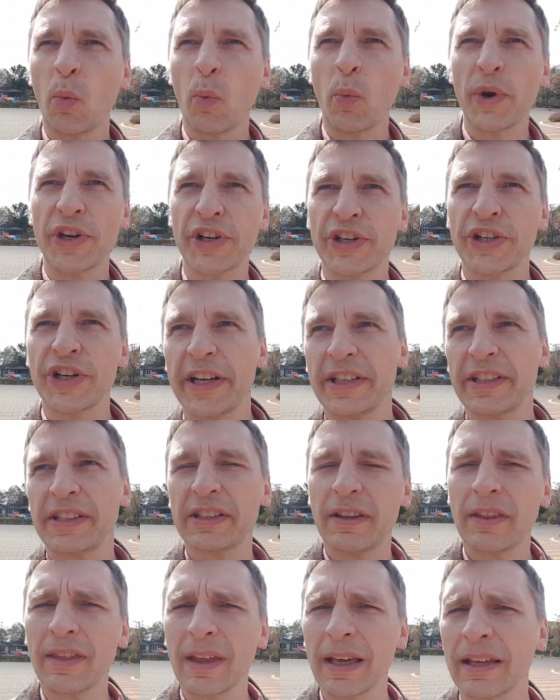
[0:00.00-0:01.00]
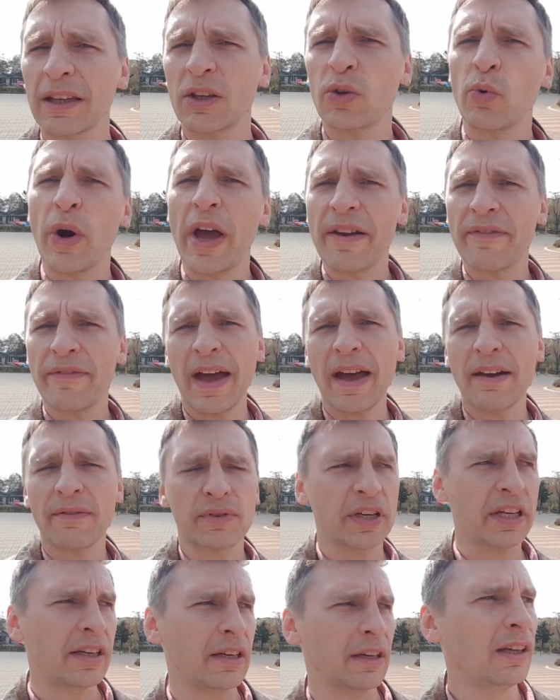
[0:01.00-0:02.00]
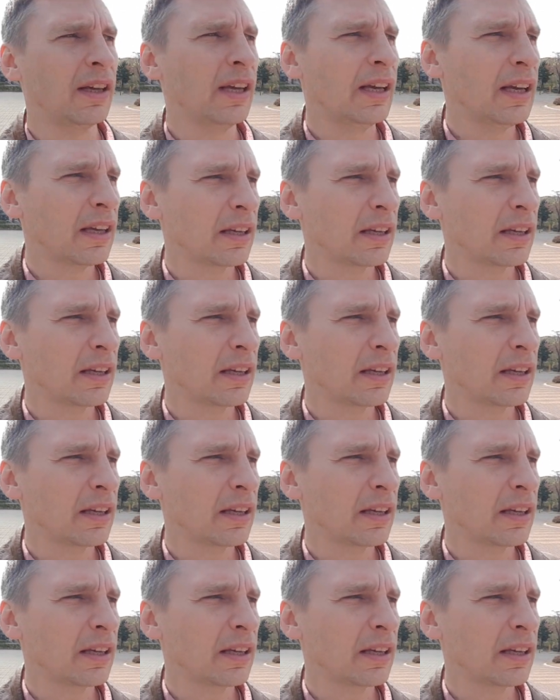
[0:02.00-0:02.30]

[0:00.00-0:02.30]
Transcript: Weirdest thing you have ever eaten.